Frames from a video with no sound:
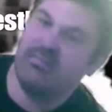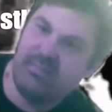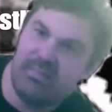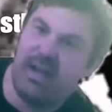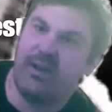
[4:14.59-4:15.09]

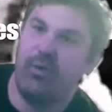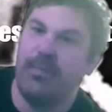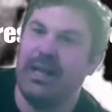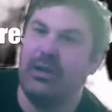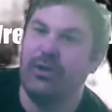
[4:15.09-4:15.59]
that creepy
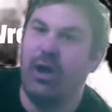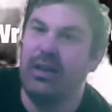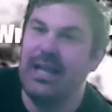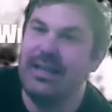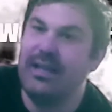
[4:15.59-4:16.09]
little doll
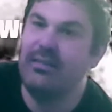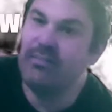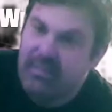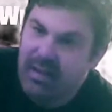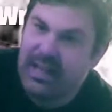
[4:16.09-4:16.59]
lady,
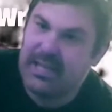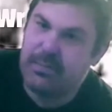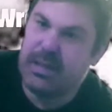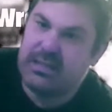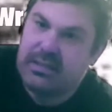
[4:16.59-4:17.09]
Alexa
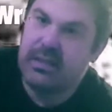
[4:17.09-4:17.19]
Bliss.